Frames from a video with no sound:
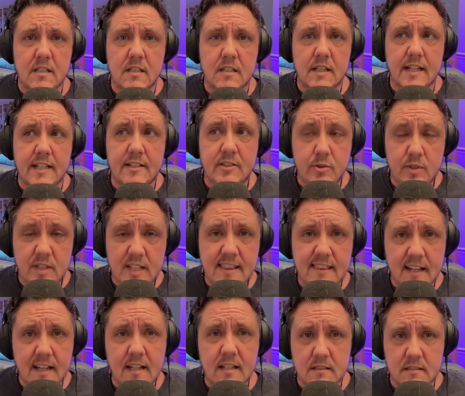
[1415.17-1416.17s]
And you need
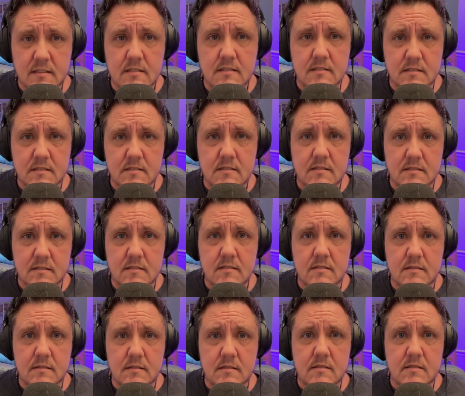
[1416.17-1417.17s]
that.
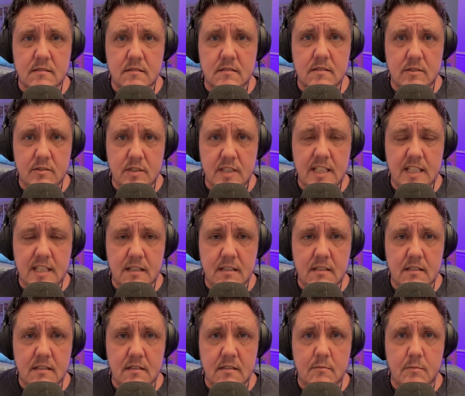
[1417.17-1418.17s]
You need it
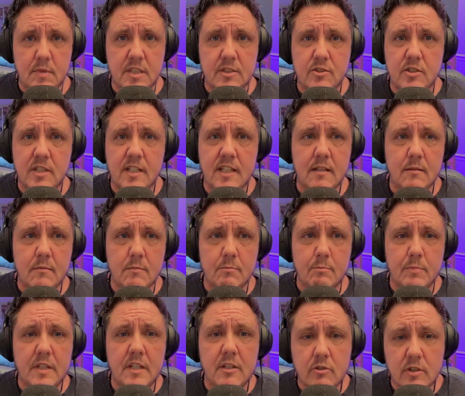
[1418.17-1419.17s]
because you can't
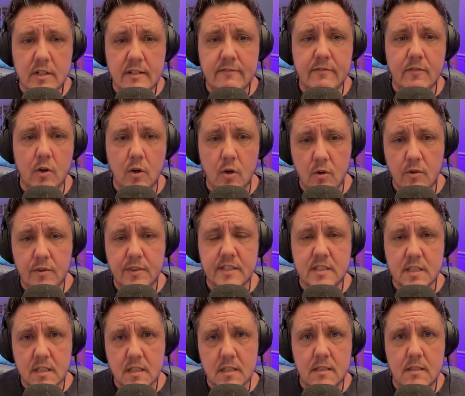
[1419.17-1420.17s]
be grief all the
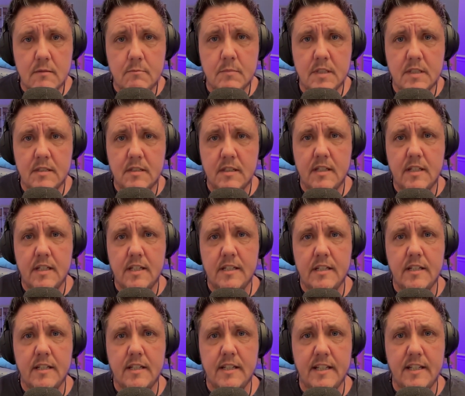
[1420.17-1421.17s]
time.
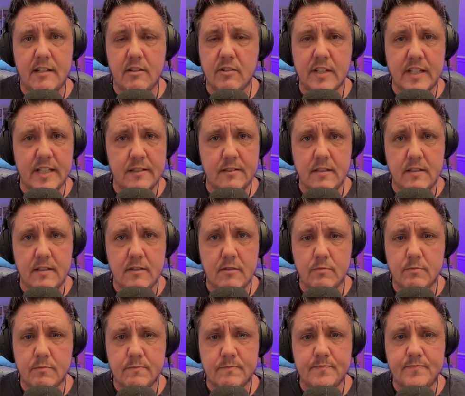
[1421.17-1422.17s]
It'll get to you.
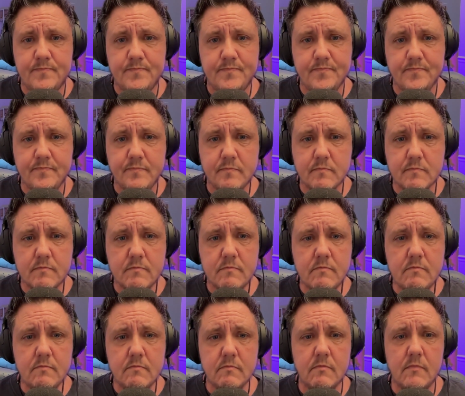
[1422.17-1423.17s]

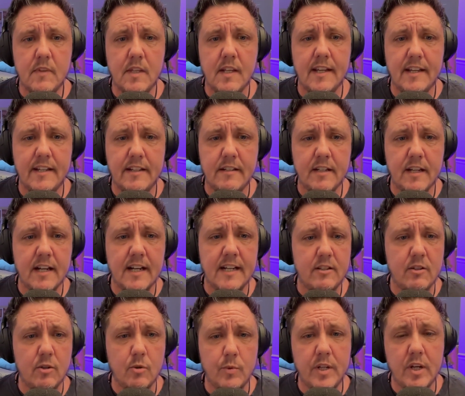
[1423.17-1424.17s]
And I
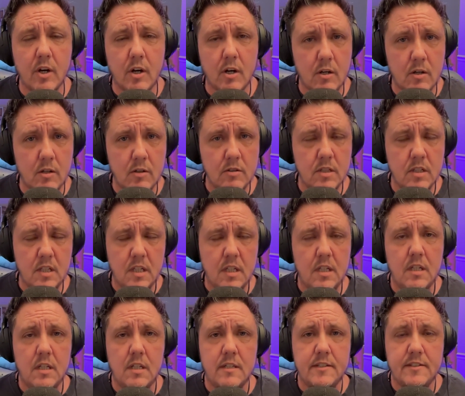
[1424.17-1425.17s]
know we all
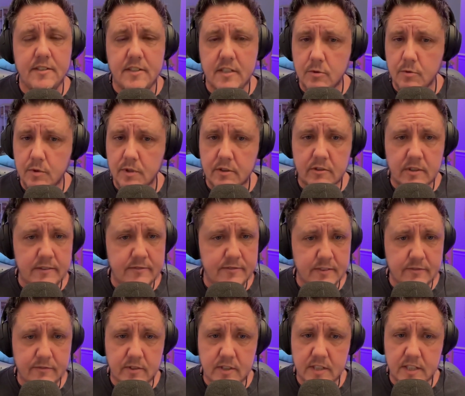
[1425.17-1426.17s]
deal with grief
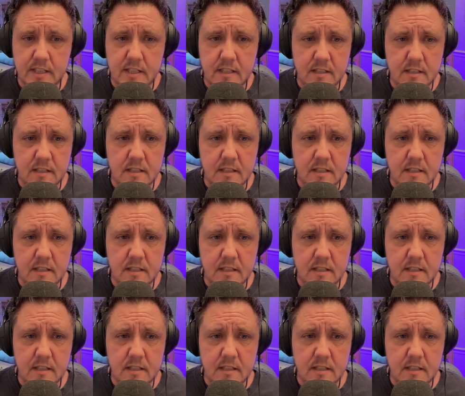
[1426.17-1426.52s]
differently.